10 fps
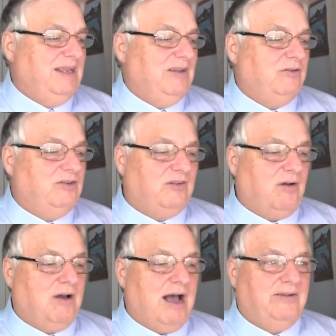these are just
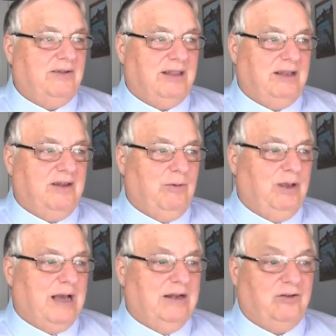all kinds of things that
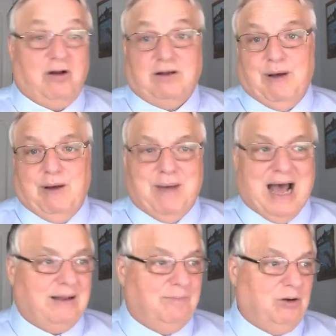we kind of talked about
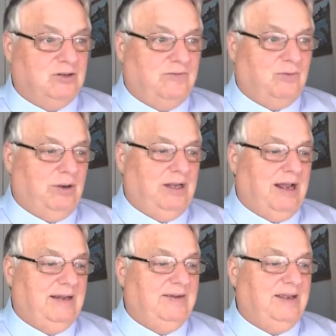back in March of
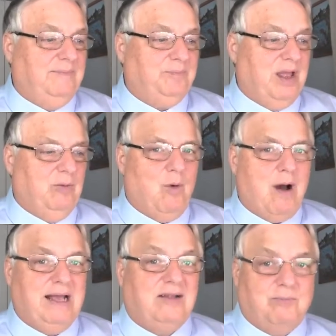2019 and
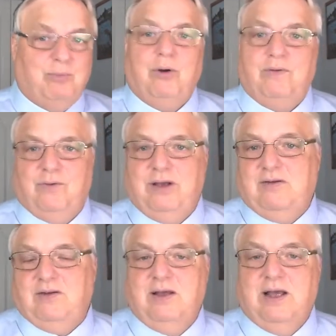why it's important for you
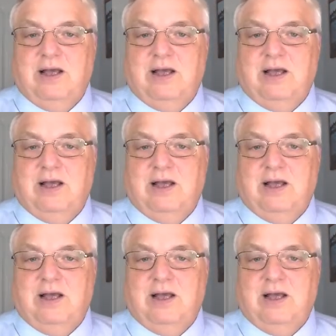to